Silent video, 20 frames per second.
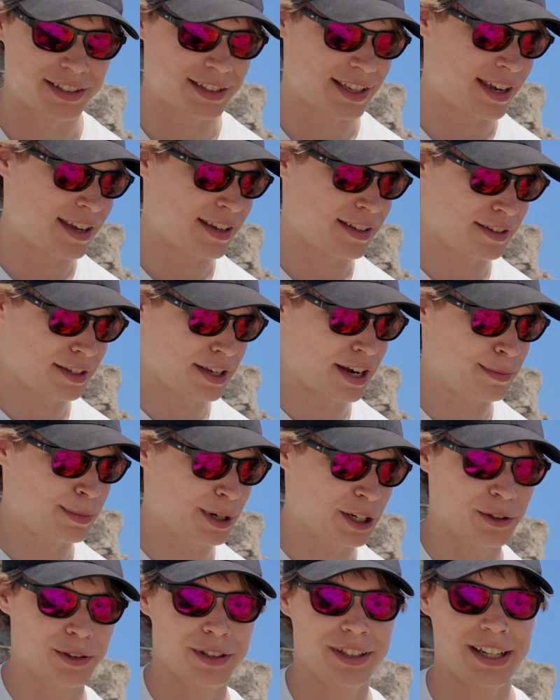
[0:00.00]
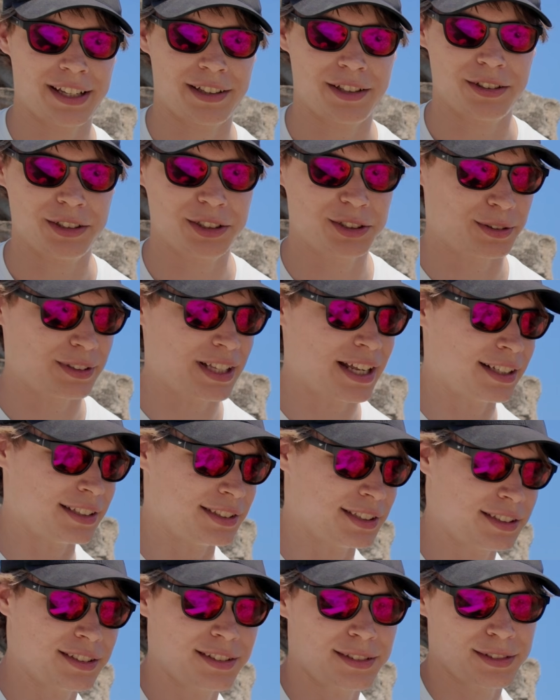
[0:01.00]
is a yerba container, so that
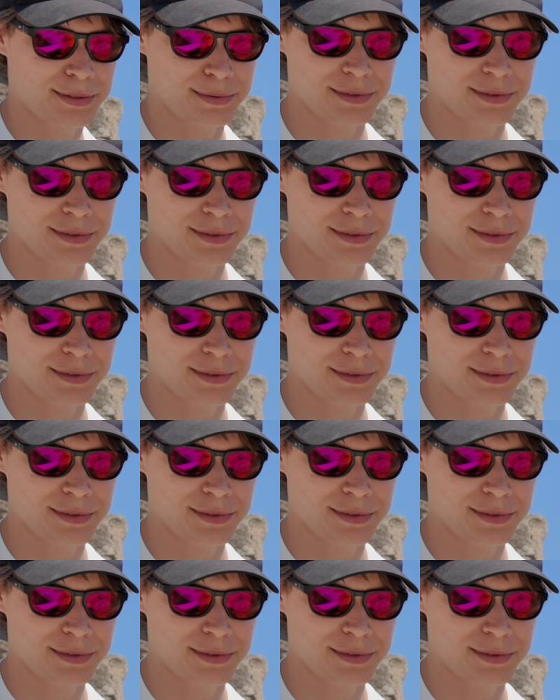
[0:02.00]
is